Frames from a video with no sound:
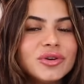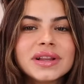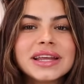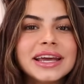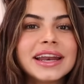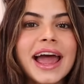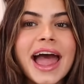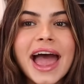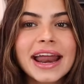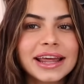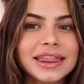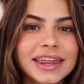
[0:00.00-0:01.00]
to clean
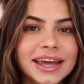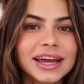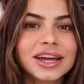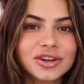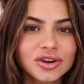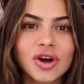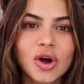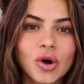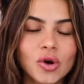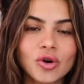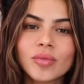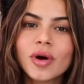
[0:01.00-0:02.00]
anything in your
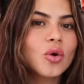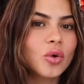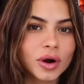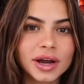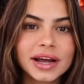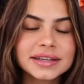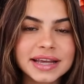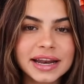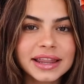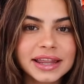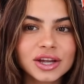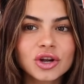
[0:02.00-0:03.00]
home, organize
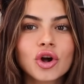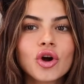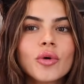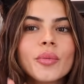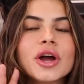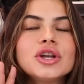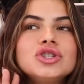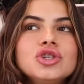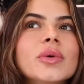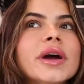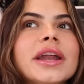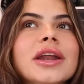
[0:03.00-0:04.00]
anything in your home, do it.